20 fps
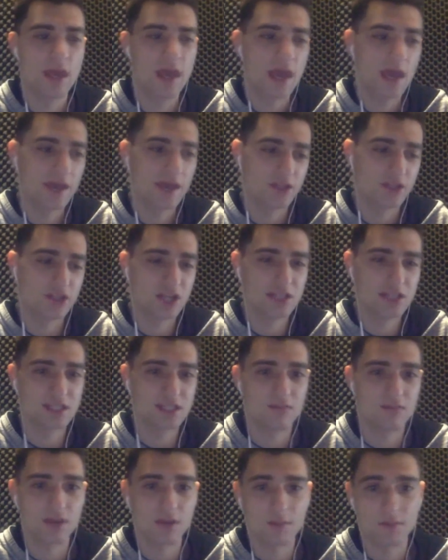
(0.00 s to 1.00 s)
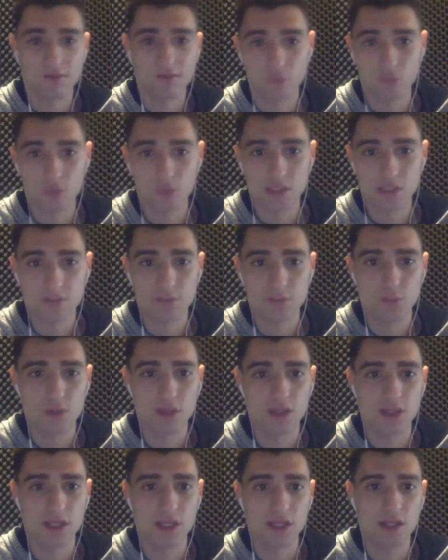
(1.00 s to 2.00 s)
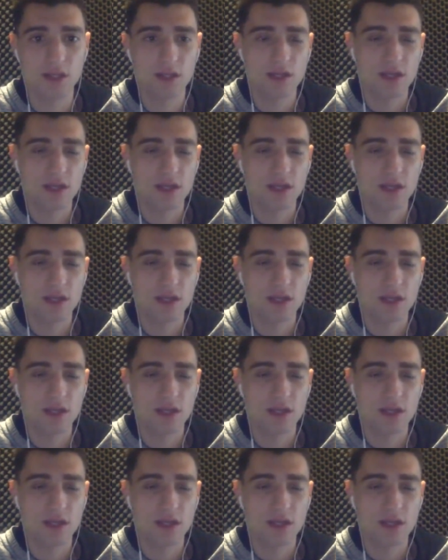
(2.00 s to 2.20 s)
and the Jets giving up a 14-point lead.